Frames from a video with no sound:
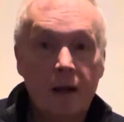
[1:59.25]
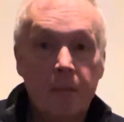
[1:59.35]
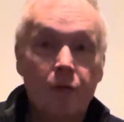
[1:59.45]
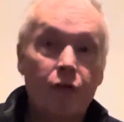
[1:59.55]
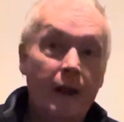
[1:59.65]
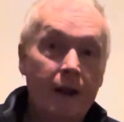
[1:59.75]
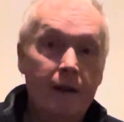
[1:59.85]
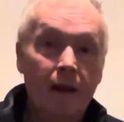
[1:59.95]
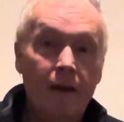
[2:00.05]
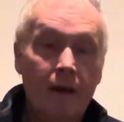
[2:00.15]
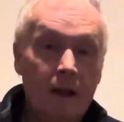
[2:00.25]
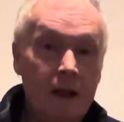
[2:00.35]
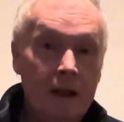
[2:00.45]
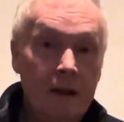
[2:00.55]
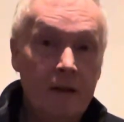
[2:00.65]
upgrading the
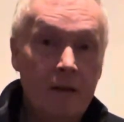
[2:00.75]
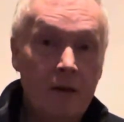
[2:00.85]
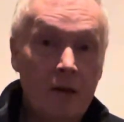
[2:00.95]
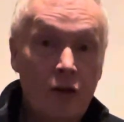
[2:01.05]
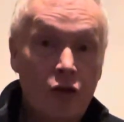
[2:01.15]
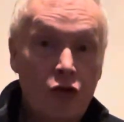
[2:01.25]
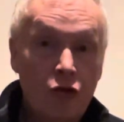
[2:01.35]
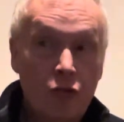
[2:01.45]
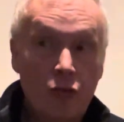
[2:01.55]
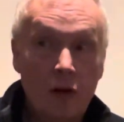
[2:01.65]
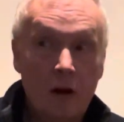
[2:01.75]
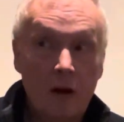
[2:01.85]
Heed to